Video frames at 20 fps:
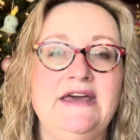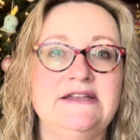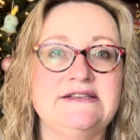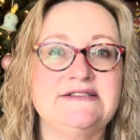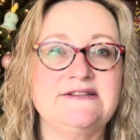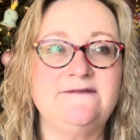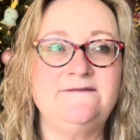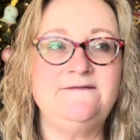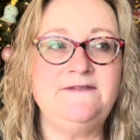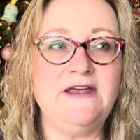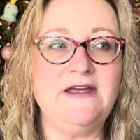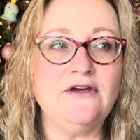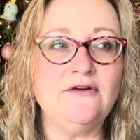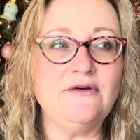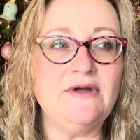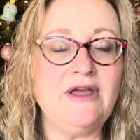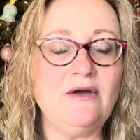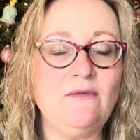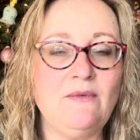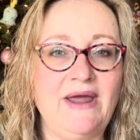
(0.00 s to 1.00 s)
is a
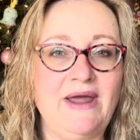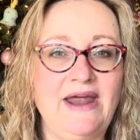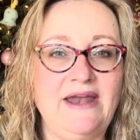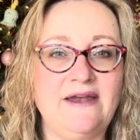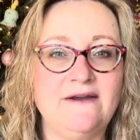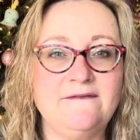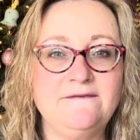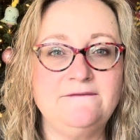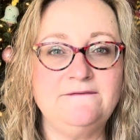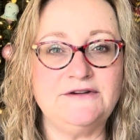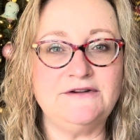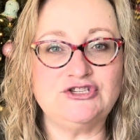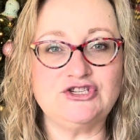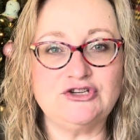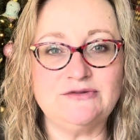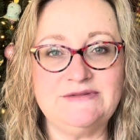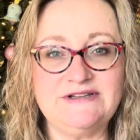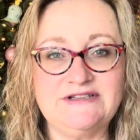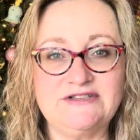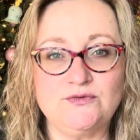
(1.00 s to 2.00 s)
fingering weight
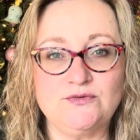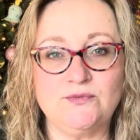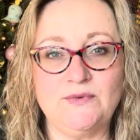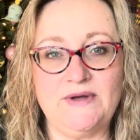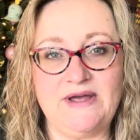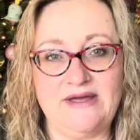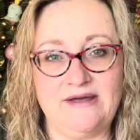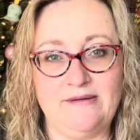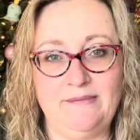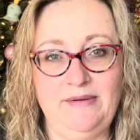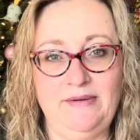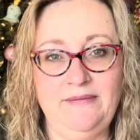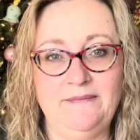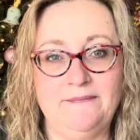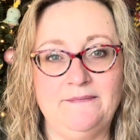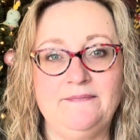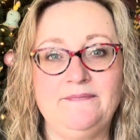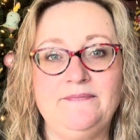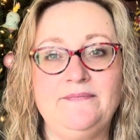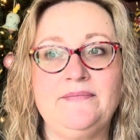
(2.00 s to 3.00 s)
fisherman's rib
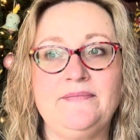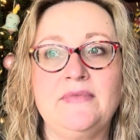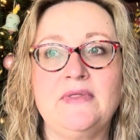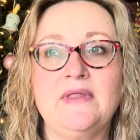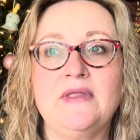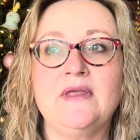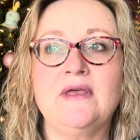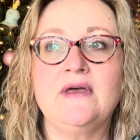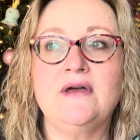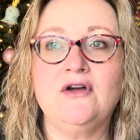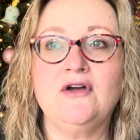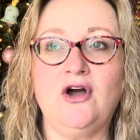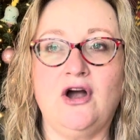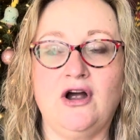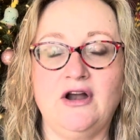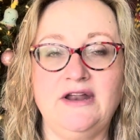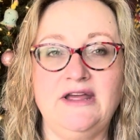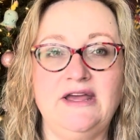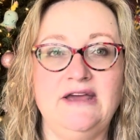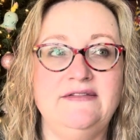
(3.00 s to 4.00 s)

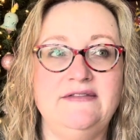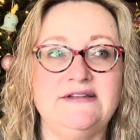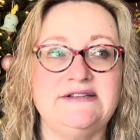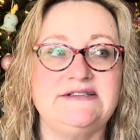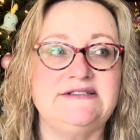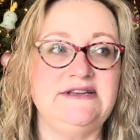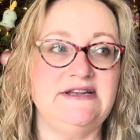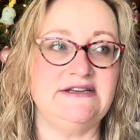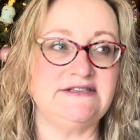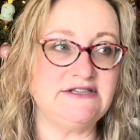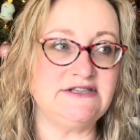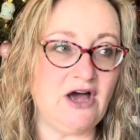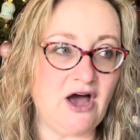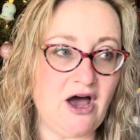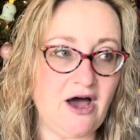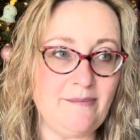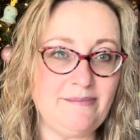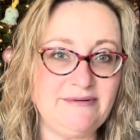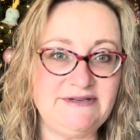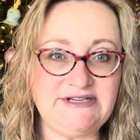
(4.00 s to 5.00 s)
cardigan that's knit
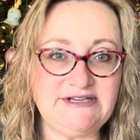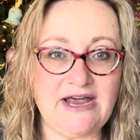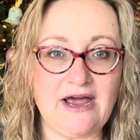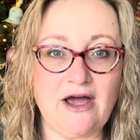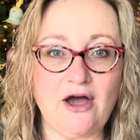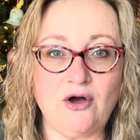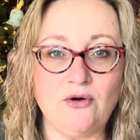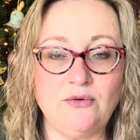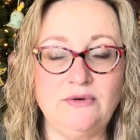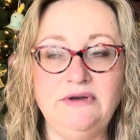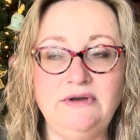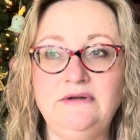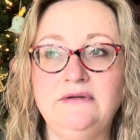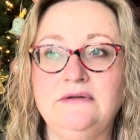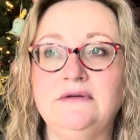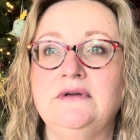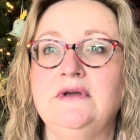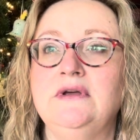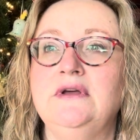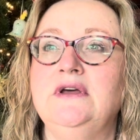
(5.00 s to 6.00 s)
top down.
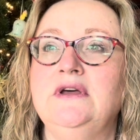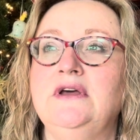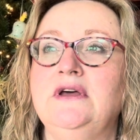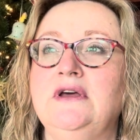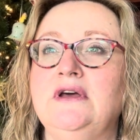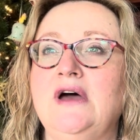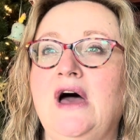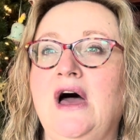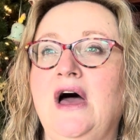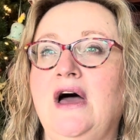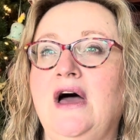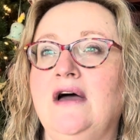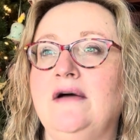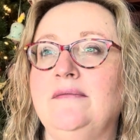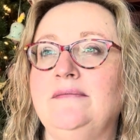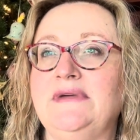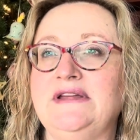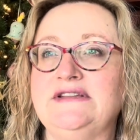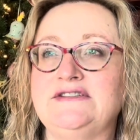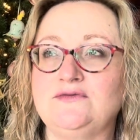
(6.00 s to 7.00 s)

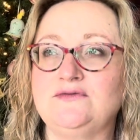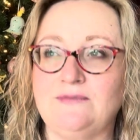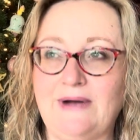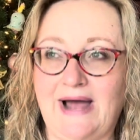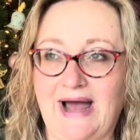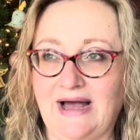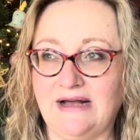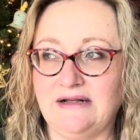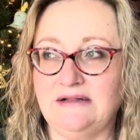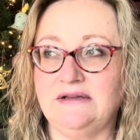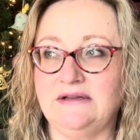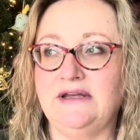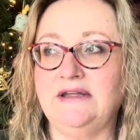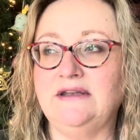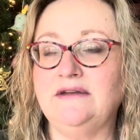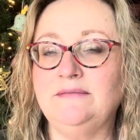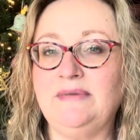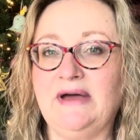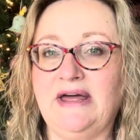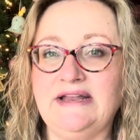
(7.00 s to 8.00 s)
It's
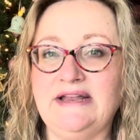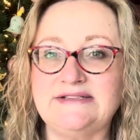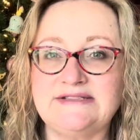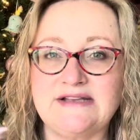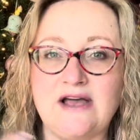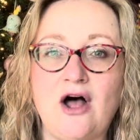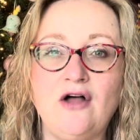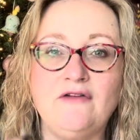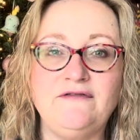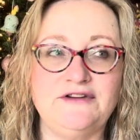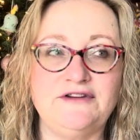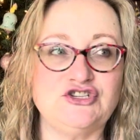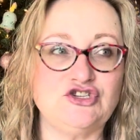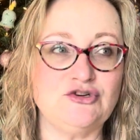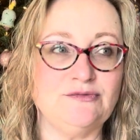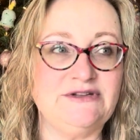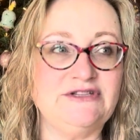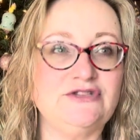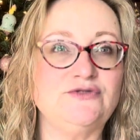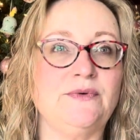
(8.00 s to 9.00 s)
raglan, but it's all
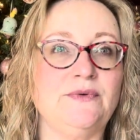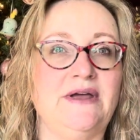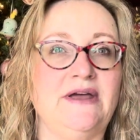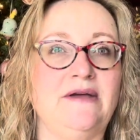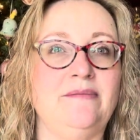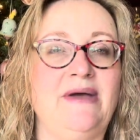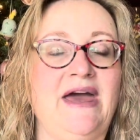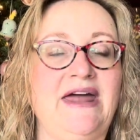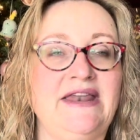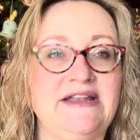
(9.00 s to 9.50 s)
fisherman's rib and